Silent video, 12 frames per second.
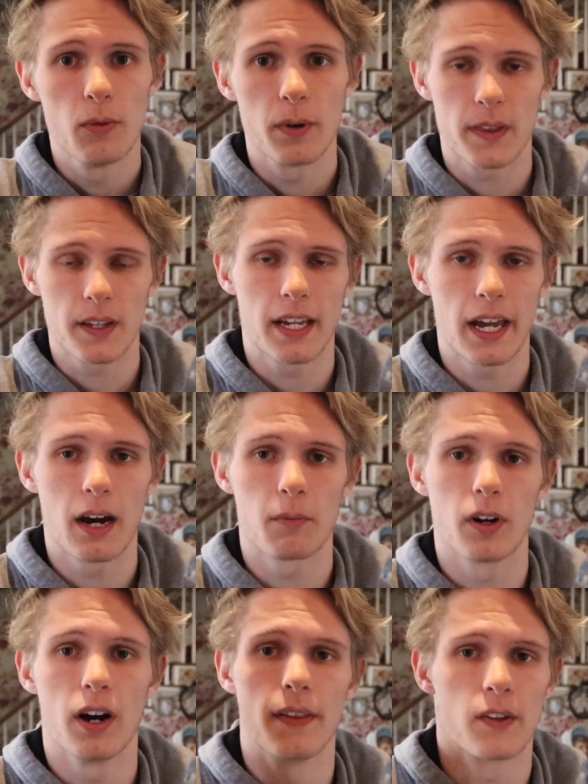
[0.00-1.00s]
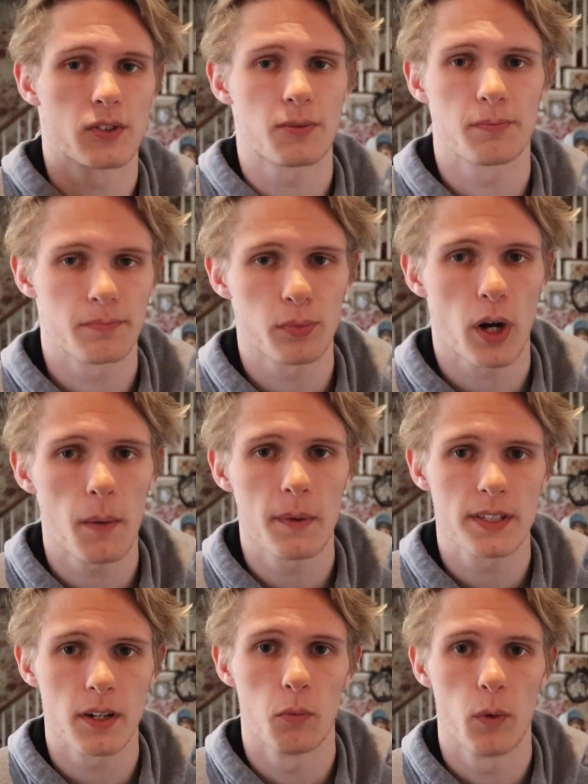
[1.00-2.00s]
with the camera and there's
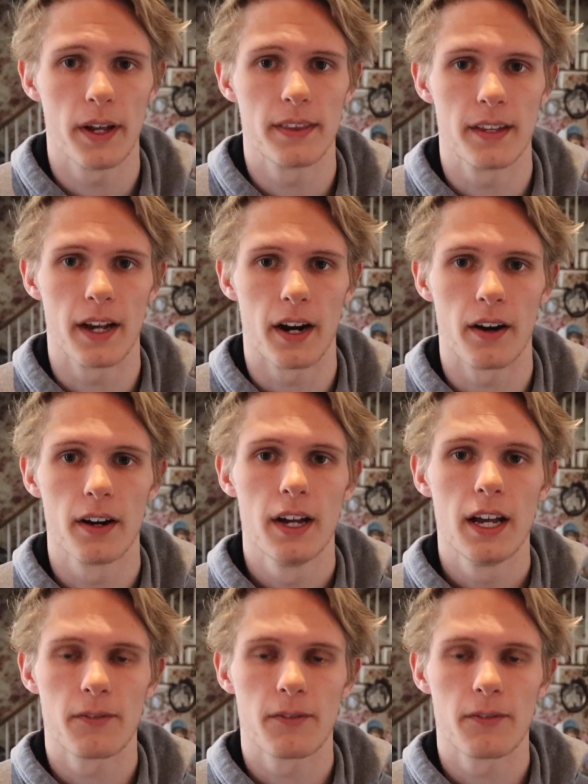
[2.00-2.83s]
probably some wind there,